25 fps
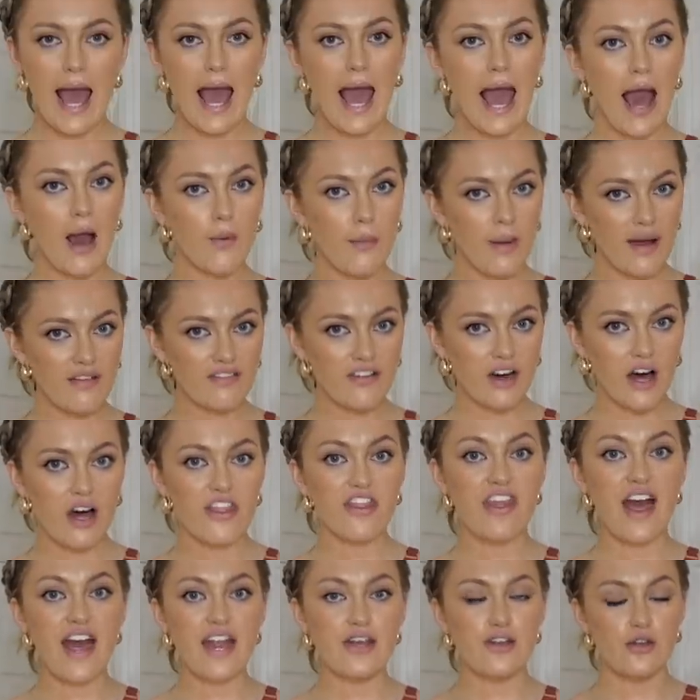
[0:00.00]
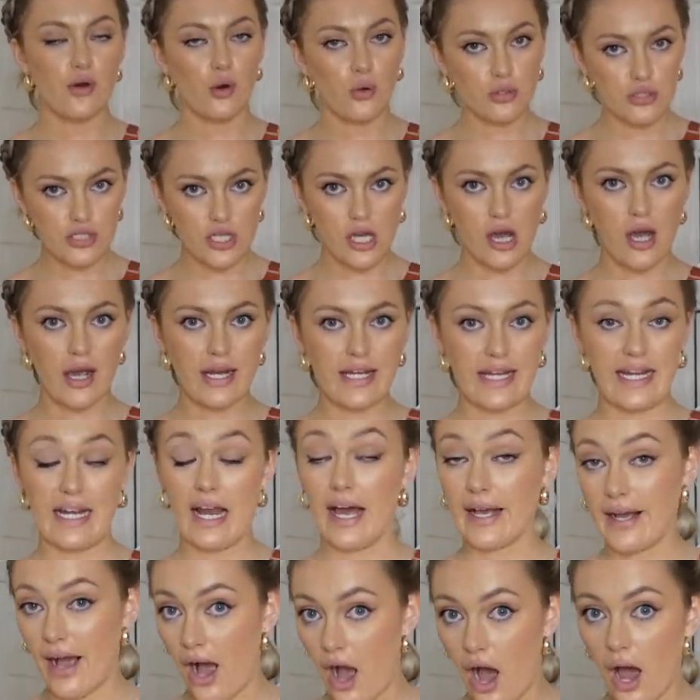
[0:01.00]
However, they're not tiny.
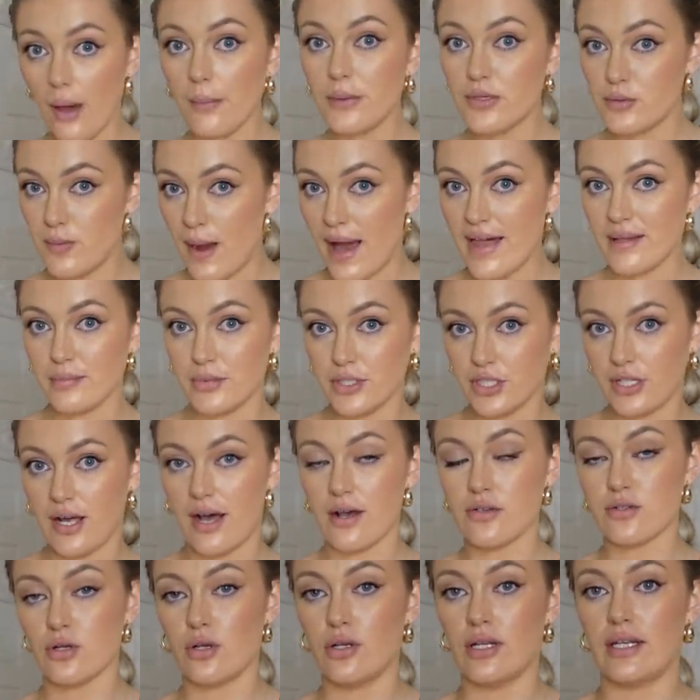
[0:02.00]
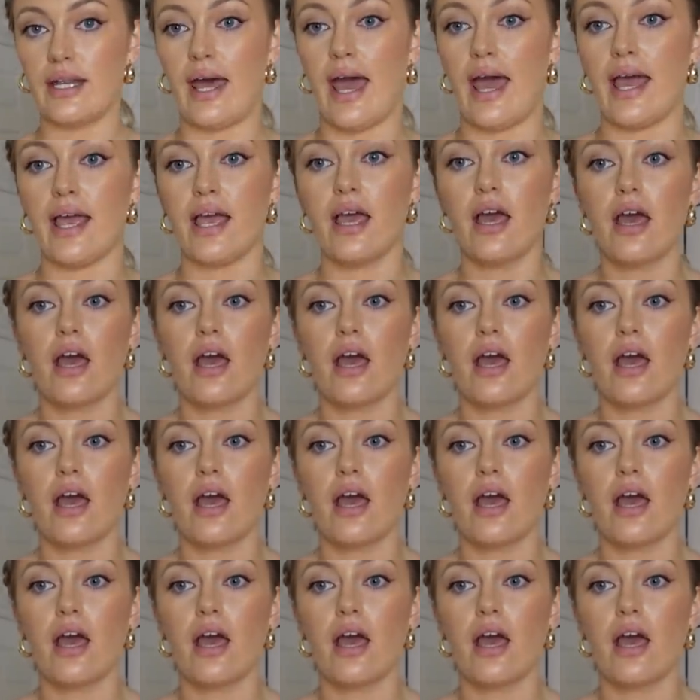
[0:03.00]
Like, I would wear them on a girl's holiday.